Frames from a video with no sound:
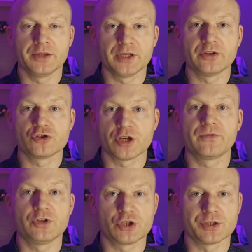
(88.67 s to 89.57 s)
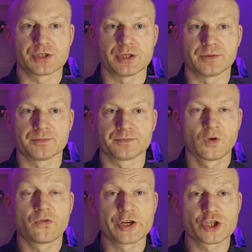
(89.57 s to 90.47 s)
and energy efficiency.
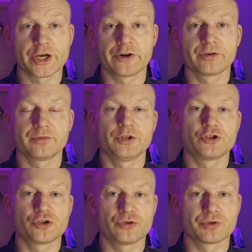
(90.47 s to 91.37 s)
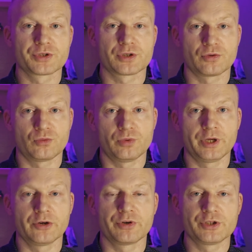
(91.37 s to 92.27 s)
Fresh air ensures
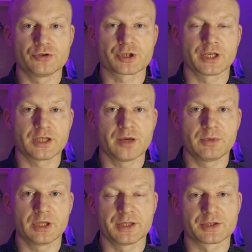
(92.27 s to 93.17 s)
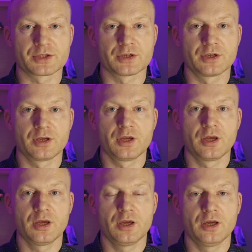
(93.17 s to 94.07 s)
we reduce contaminants
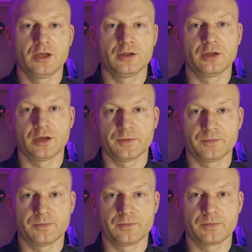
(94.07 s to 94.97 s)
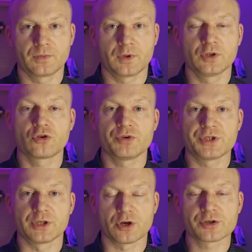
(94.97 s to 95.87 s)
and
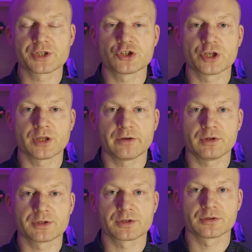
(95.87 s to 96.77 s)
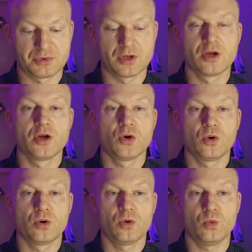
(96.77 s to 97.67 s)
increasing oxygen levels,
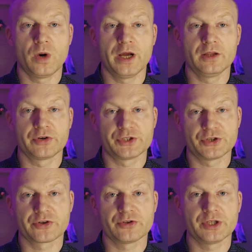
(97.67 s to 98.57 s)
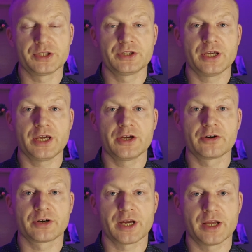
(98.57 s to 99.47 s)
while recirculated
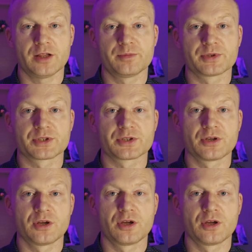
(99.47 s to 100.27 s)
air helps